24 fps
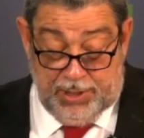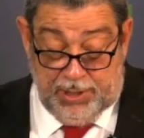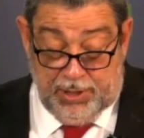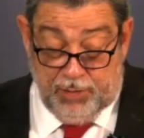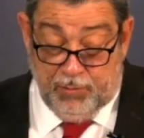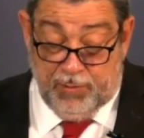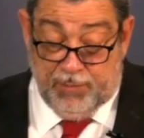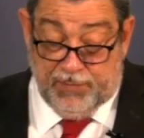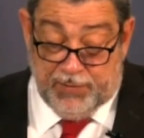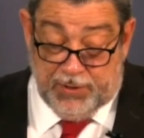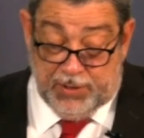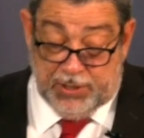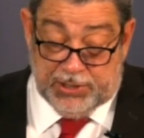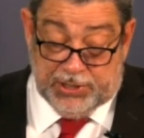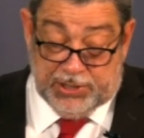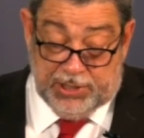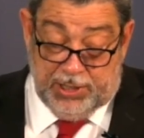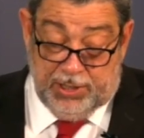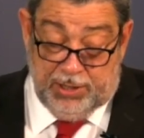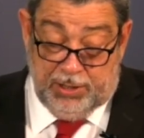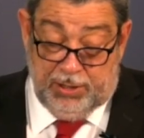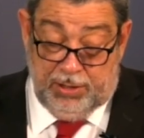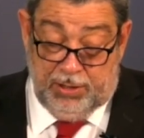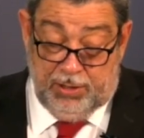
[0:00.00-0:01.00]
the
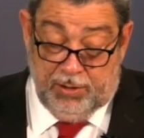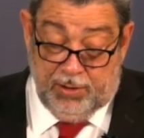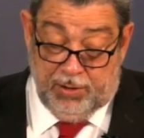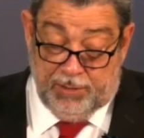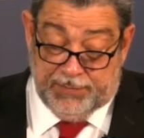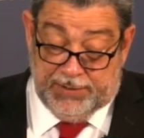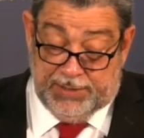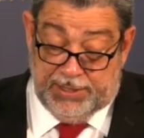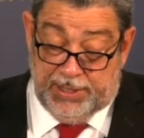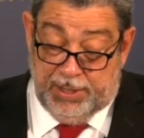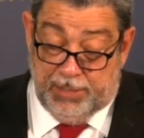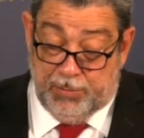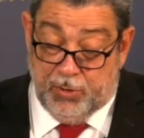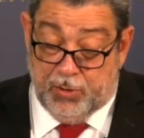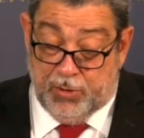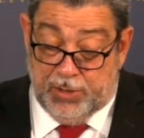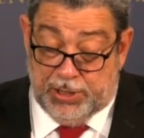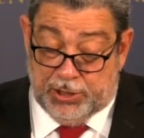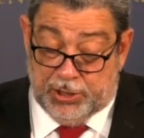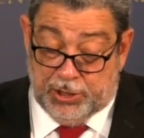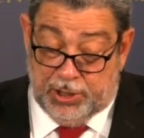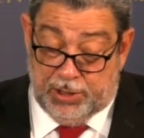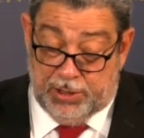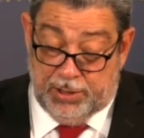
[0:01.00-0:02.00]
reversal of the
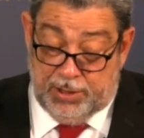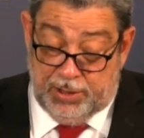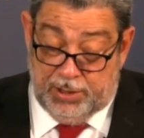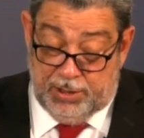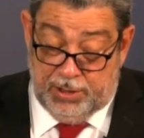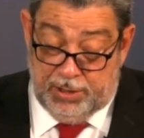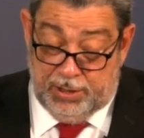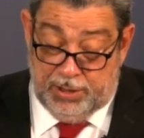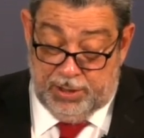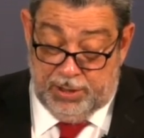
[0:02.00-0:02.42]
diminution